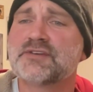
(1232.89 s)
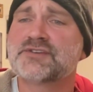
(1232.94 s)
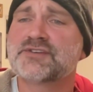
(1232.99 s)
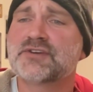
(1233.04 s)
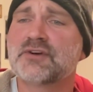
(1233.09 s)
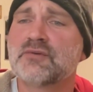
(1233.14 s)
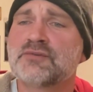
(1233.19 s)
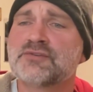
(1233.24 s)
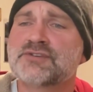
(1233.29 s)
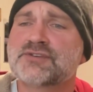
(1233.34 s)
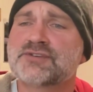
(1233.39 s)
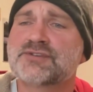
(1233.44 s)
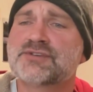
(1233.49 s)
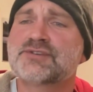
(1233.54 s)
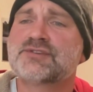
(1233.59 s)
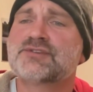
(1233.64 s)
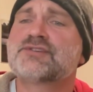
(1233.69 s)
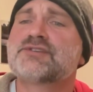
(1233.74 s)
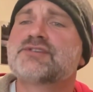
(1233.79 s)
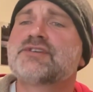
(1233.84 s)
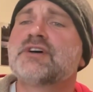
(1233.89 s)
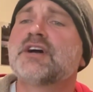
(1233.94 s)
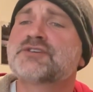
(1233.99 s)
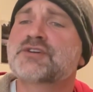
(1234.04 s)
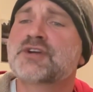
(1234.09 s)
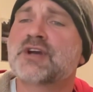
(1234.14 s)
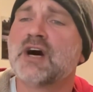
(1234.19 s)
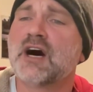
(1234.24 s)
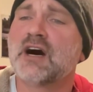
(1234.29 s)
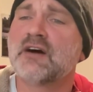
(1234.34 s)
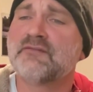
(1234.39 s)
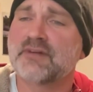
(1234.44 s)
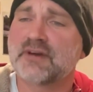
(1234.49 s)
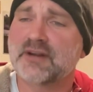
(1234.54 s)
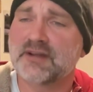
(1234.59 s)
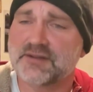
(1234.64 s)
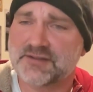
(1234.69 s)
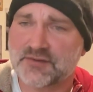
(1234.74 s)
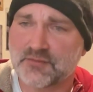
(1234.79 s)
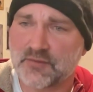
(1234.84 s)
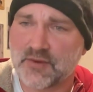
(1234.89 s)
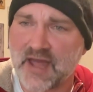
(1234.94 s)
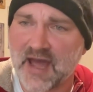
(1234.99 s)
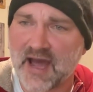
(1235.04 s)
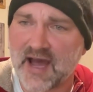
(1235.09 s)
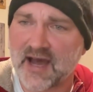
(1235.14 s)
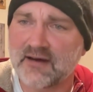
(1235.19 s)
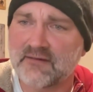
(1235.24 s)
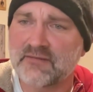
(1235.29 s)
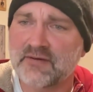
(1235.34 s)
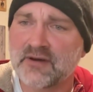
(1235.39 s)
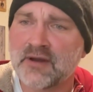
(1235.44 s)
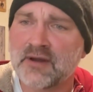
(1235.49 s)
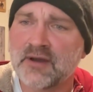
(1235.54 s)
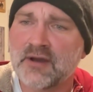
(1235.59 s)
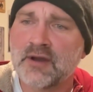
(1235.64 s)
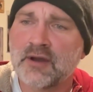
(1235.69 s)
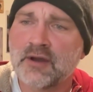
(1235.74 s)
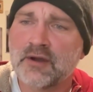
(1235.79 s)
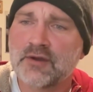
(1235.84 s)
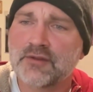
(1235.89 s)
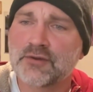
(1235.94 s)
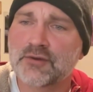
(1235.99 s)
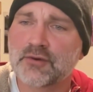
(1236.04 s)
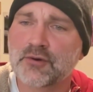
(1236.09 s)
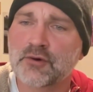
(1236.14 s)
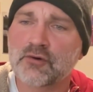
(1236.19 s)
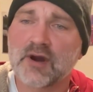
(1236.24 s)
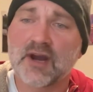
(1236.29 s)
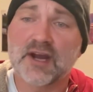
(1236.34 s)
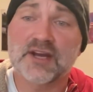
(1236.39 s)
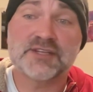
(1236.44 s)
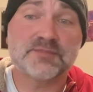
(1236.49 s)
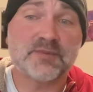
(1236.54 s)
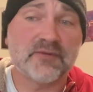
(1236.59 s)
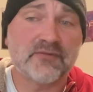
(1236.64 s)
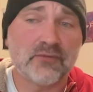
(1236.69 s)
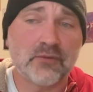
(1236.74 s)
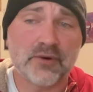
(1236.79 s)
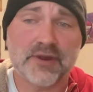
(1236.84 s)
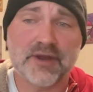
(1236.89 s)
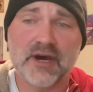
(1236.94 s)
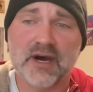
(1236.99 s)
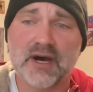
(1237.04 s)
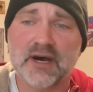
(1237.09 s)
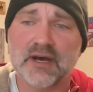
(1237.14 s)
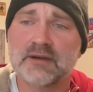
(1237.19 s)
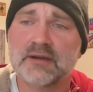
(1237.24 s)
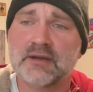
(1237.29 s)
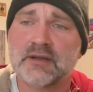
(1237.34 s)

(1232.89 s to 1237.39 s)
So such confidence we have through Christ before God,